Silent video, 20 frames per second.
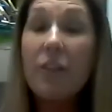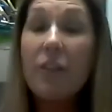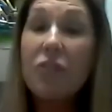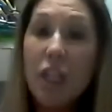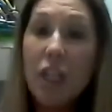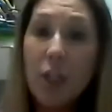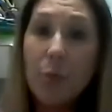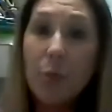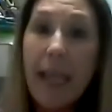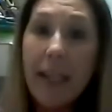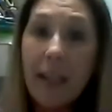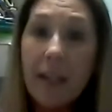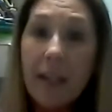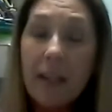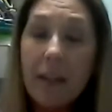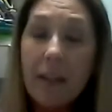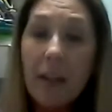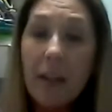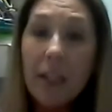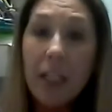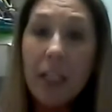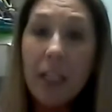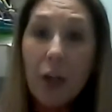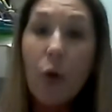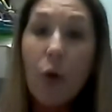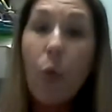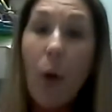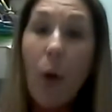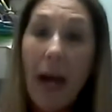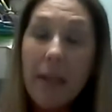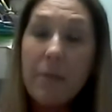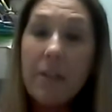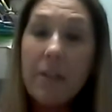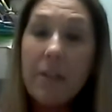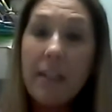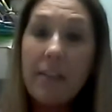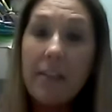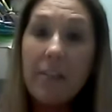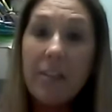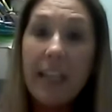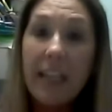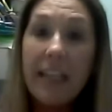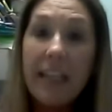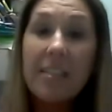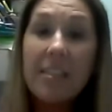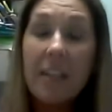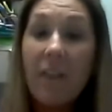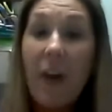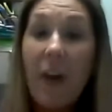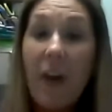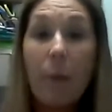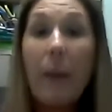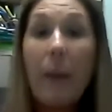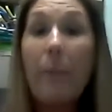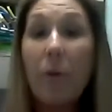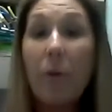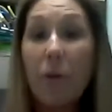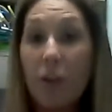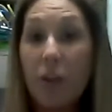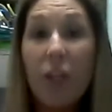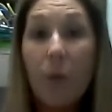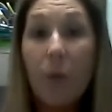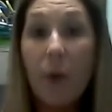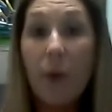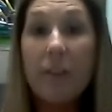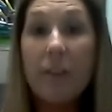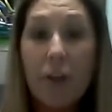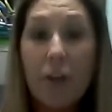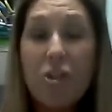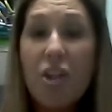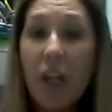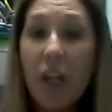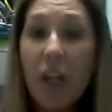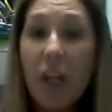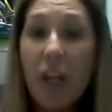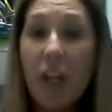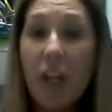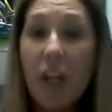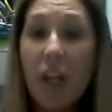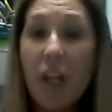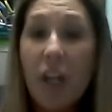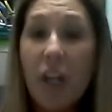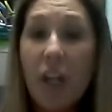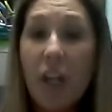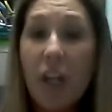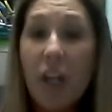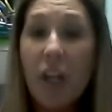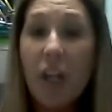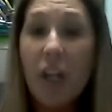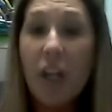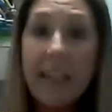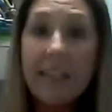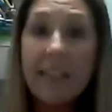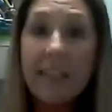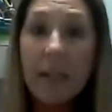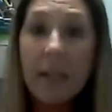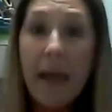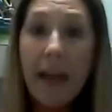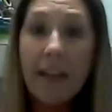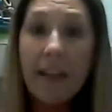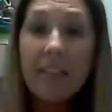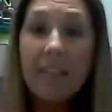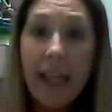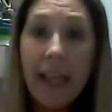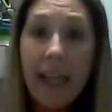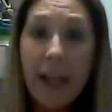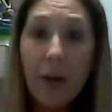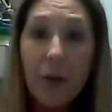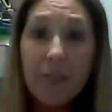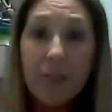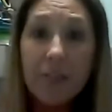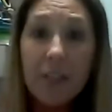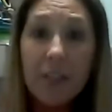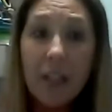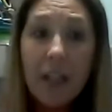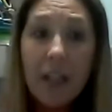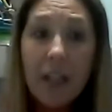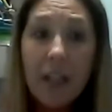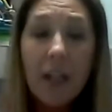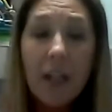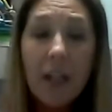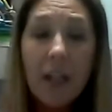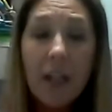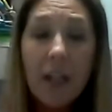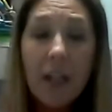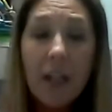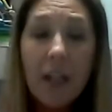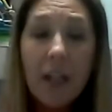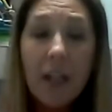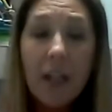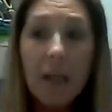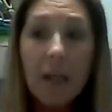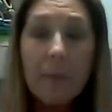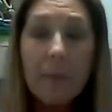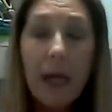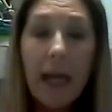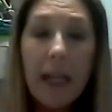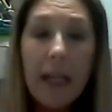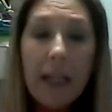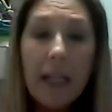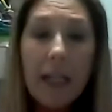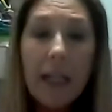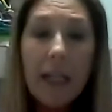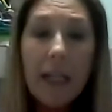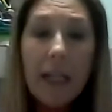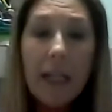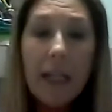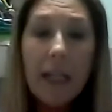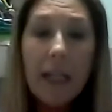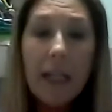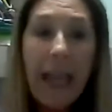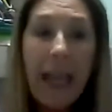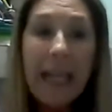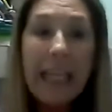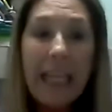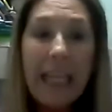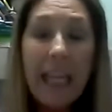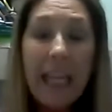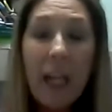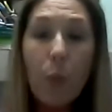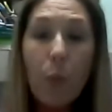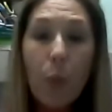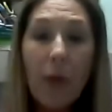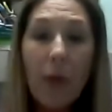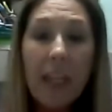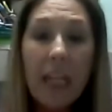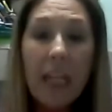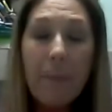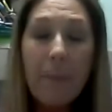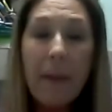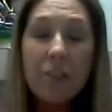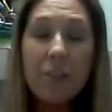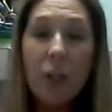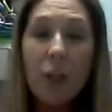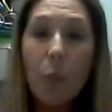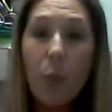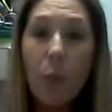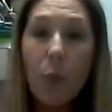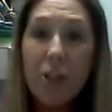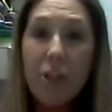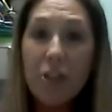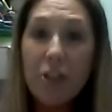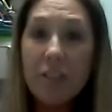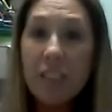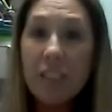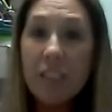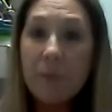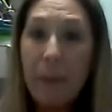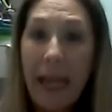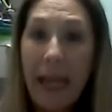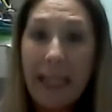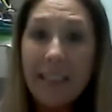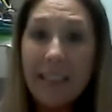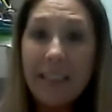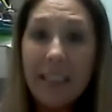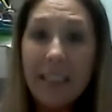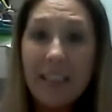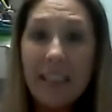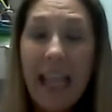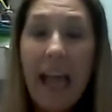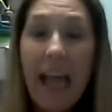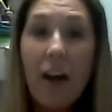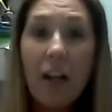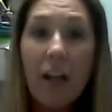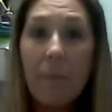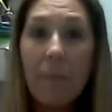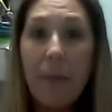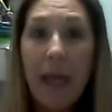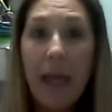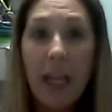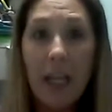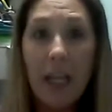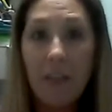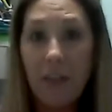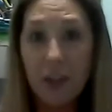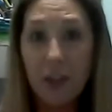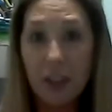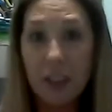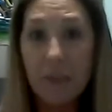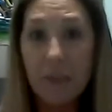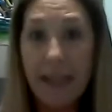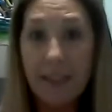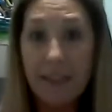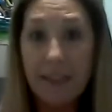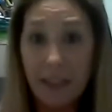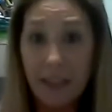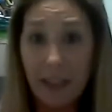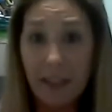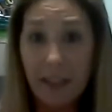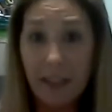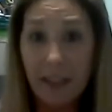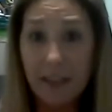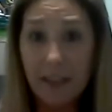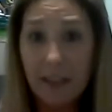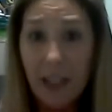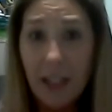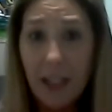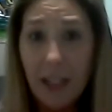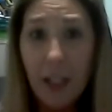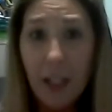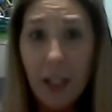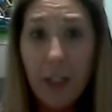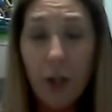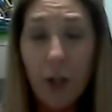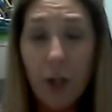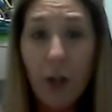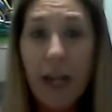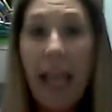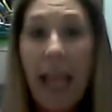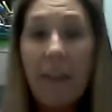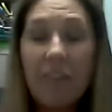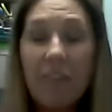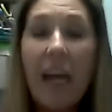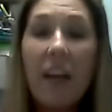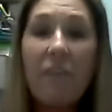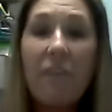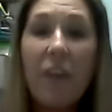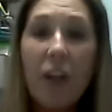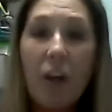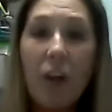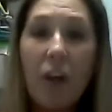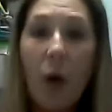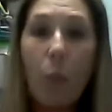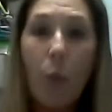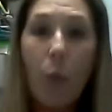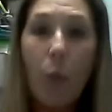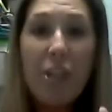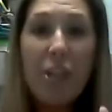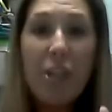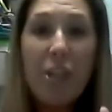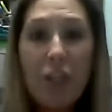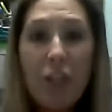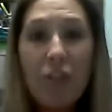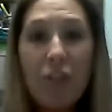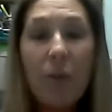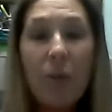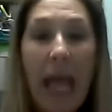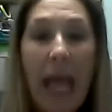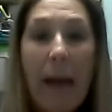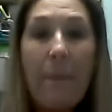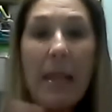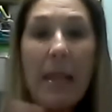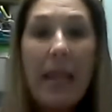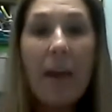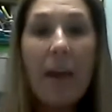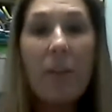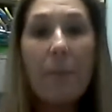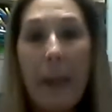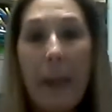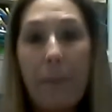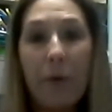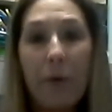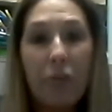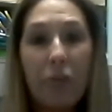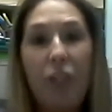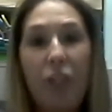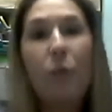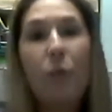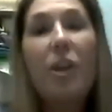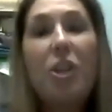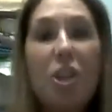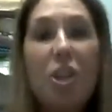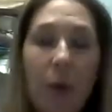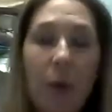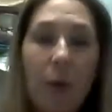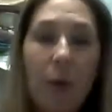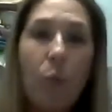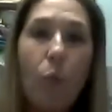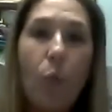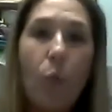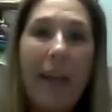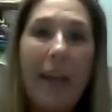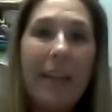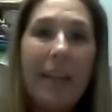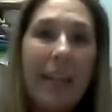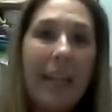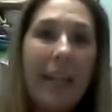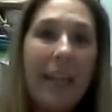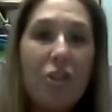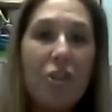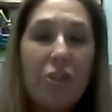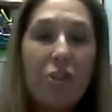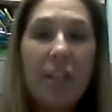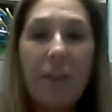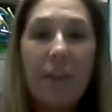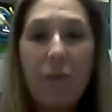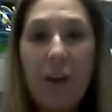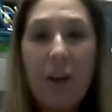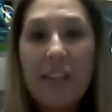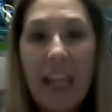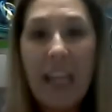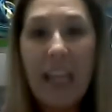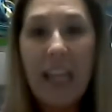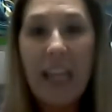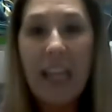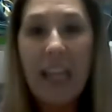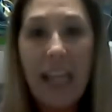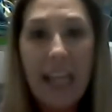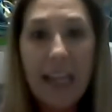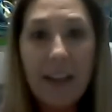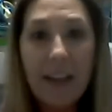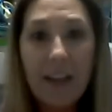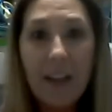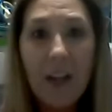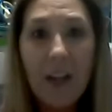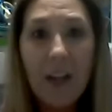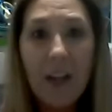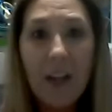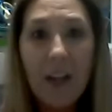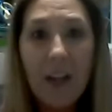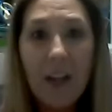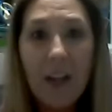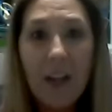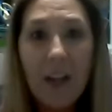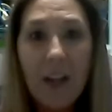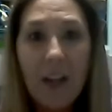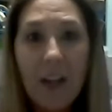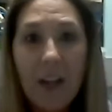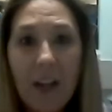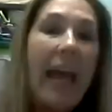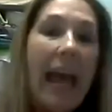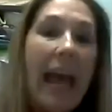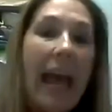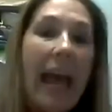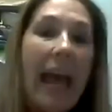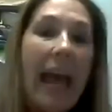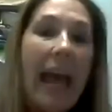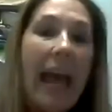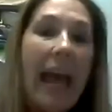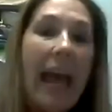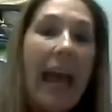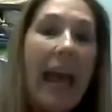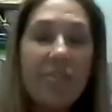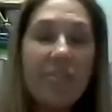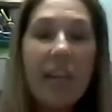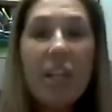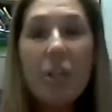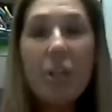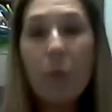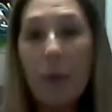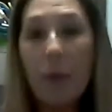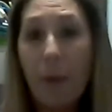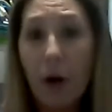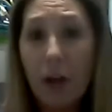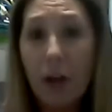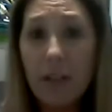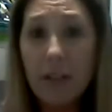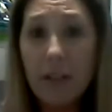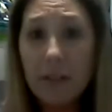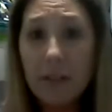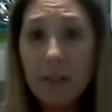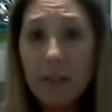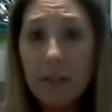Those have generated, you know, quite a decent, if I remember to do it, those generate quite a decent amount of sales. Again, it really depends on what your space is and how competitive your space is. And you're going to have to kind of figure out what you do, how many other people do what you do, and what is your different take on that to set you apart.